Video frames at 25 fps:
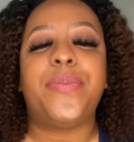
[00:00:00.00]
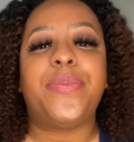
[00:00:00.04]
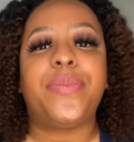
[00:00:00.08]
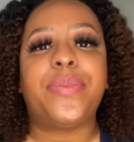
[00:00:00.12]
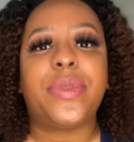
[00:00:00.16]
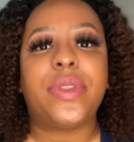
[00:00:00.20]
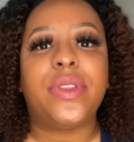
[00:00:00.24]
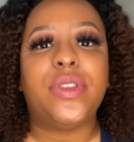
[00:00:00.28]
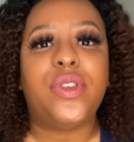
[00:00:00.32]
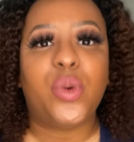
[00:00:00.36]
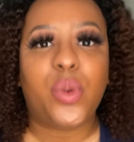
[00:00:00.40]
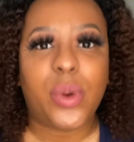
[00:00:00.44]

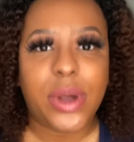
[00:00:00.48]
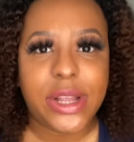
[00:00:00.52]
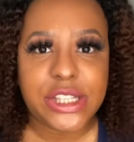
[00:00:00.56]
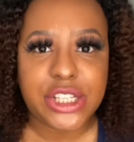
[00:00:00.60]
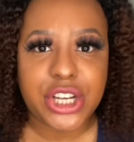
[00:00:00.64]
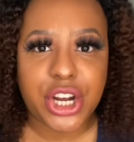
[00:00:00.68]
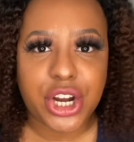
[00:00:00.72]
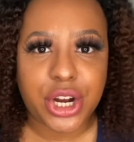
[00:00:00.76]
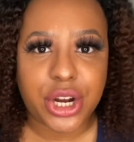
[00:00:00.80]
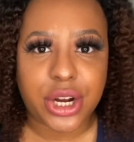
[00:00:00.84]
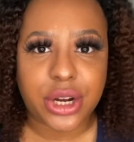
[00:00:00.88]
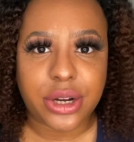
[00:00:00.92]

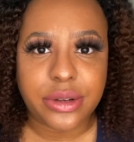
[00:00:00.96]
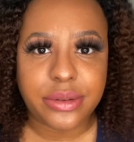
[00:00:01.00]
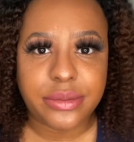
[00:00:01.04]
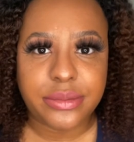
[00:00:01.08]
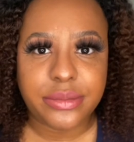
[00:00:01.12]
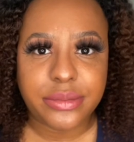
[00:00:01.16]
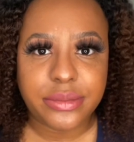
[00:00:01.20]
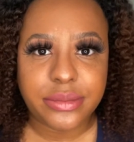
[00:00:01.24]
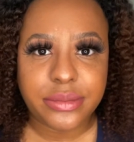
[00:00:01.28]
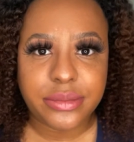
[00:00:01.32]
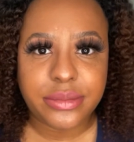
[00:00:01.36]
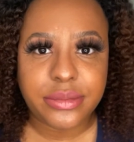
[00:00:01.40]
Twitter.
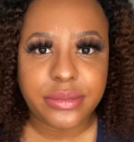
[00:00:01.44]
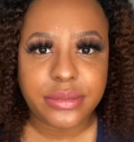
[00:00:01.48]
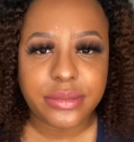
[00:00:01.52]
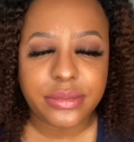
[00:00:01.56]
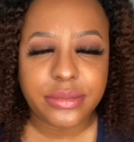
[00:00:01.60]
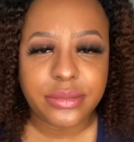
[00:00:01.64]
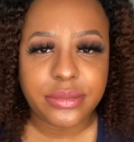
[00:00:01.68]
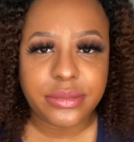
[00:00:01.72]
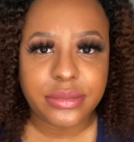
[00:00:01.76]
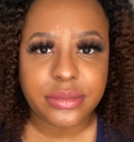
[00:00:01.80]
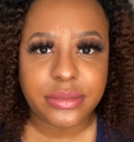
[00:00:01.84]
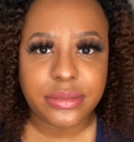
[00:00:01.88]

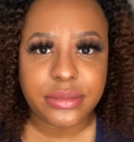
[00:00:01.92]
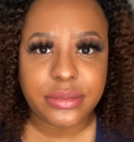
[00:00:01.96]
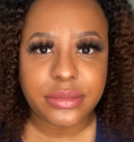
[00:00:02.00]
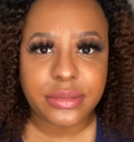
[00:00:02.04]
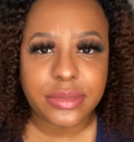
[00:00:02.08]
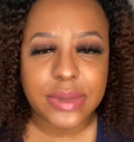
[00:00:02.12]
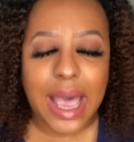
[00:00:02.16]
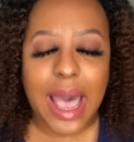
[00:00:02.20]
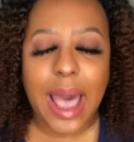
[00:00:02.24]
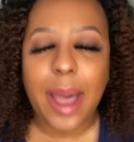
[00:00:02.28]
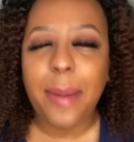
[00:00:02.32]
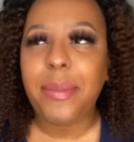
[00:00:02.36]

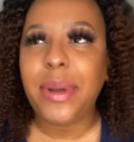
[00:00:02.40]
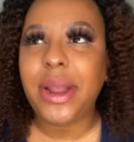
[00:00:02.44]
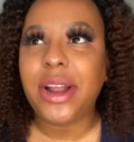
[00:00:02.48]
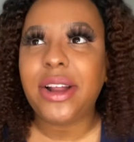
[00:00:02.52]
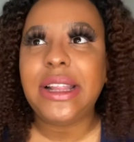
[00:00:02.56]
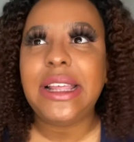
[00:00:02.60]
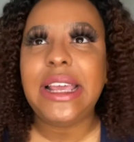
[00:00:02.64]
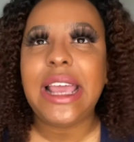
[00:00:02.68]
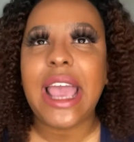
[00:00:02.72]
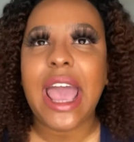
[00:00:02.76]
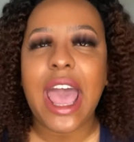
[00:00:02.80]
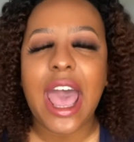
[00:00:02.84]
I
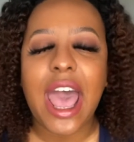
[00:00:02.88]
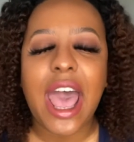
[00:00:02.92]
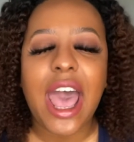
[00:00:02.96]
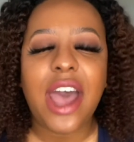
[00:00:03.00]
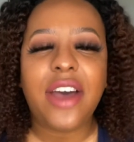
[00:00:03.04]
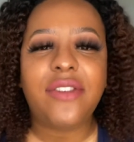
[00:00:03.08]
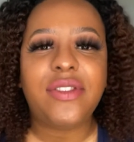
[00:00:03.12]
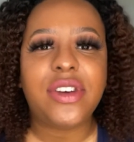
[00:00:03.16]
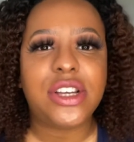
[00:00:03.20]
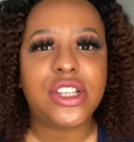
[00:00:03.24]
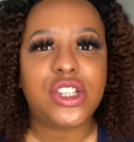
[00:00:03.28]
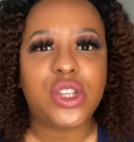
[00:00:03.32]
barely
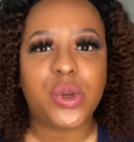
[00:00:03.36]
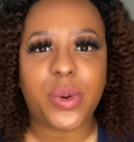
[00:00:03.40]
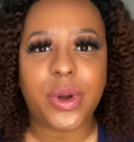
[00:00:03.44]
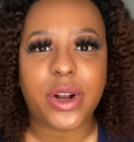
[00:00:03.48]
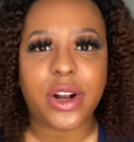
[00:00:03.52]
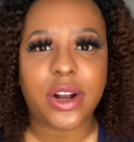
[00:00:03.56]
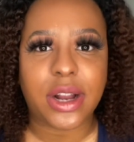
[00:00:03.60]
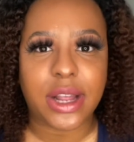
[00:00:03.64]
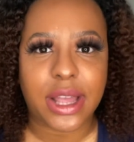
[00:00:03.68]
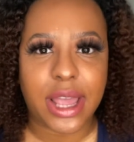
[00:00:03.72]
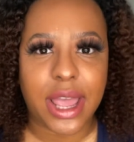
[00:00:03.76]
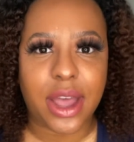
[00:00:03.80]
have a Twitter
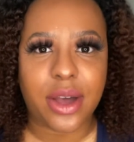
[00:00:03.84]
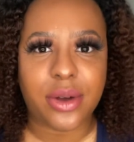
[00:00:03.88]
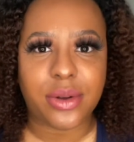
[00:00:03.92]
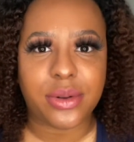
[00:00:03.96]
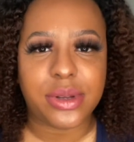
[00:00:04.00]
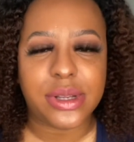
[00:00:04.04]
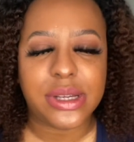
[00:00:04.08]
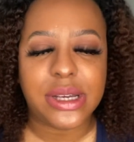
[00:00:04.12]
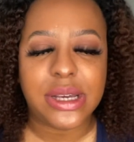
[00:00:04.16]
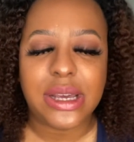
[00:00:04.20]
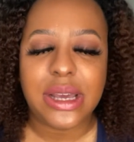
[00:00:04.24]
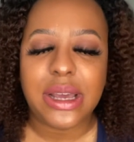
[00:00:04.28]
account,
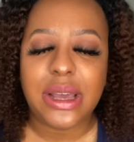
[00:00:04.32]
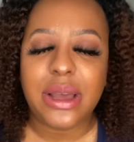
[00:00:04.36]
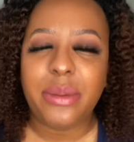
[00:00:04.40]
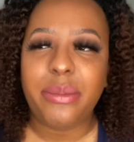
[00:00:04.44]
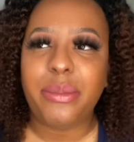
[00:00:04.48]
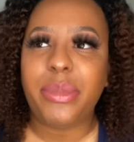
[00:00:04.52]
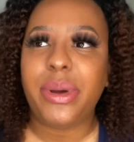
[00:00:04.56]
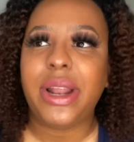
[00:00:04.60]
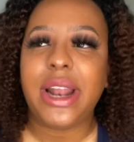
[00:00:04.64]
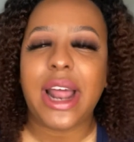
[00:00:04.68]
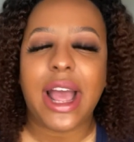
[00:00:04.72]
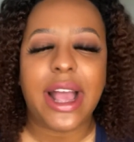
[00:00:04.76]

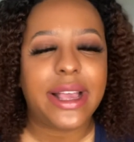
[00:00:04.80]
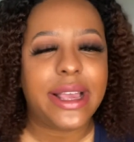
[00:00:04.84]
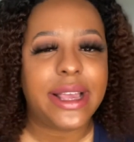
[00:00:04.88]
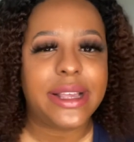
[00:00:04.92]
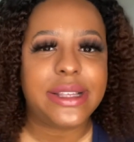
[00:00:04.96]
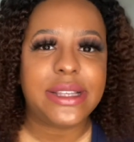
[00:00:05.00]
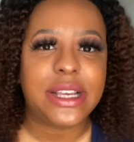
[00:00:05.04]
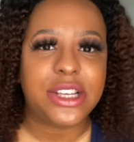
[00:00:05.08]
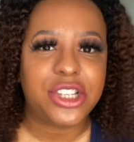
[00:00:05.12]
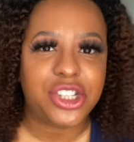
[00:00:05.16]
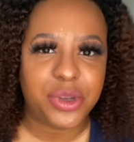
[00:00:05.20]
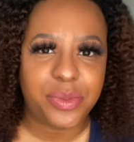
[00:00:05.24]
but I guess
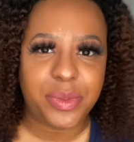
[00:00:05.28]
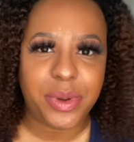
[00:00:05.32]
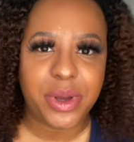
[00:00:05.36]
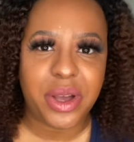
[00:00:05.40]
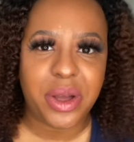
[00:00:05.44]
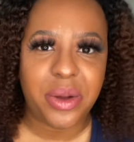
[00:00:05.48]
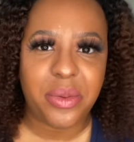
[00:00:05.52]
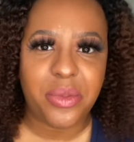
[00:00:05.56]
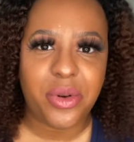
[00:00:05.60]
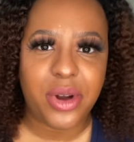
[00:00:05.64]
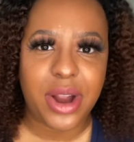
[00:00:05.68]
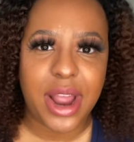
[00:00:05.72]
I should
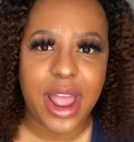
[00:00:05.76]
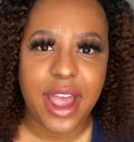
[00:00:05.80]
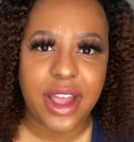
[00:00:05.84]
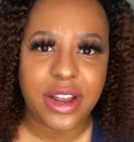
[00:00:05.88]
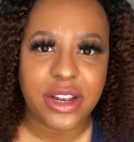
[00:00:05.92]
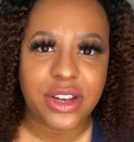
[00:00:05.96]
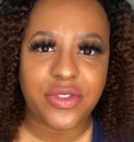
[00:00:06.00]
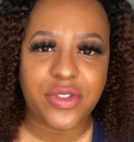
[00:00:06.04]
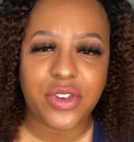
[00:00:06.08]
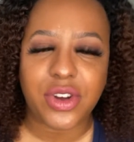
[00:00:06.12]
become more active on